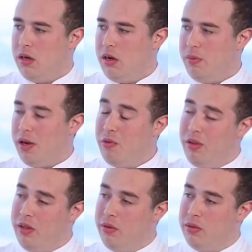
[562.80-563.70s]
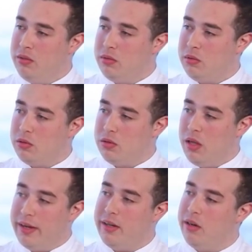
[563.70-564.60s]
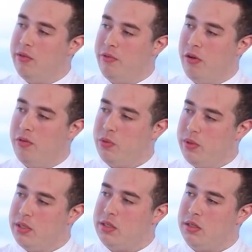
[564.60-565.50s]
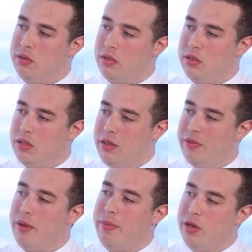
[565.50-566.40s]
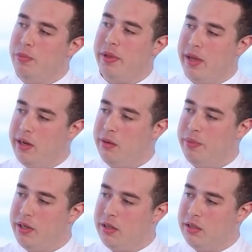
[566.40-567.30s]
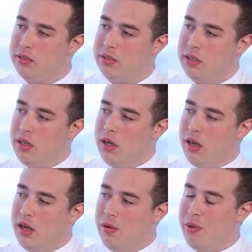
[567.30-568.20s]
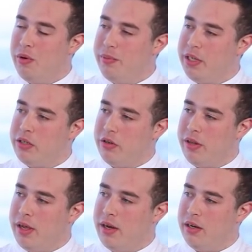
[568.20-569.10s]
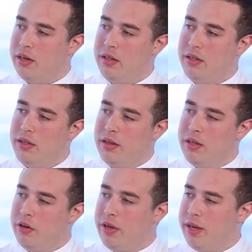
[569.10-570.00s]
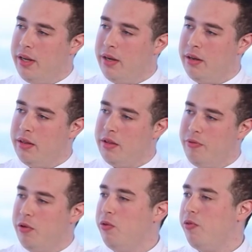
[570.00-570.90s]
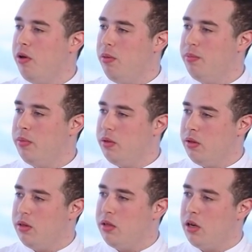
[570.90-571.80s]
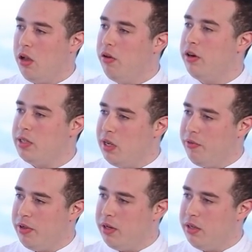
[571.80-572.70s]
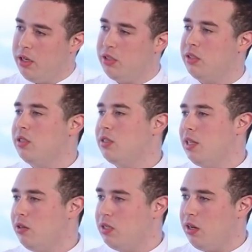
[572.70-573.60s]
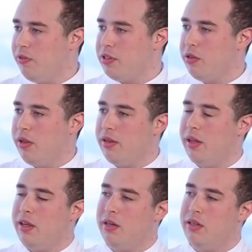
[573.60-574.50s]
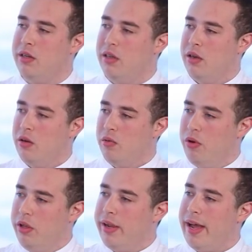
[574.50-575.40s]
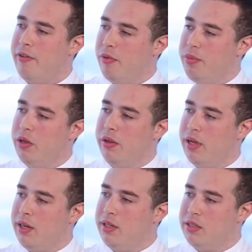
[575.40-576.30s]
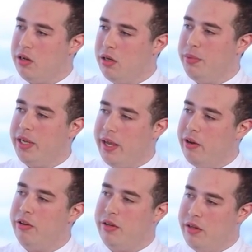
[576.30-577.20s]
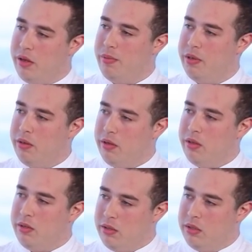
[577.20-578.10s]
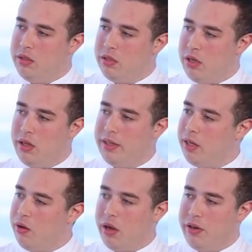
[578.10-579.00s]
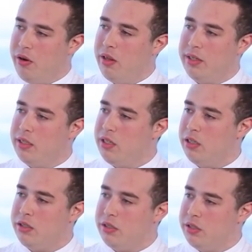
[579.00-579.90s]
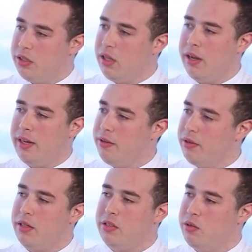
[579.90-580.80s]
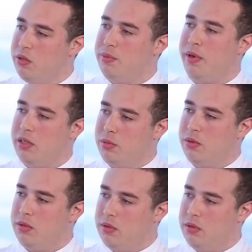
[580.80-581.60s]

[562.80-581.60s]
I really like getting involved when it's even that menu planning, because I want to make sure that they're getting the view from the culinary side of it, not just the sales side of it, so that they can really have a meal that is going to be catered to them. Okay. So I like to touch the client as soon as possible.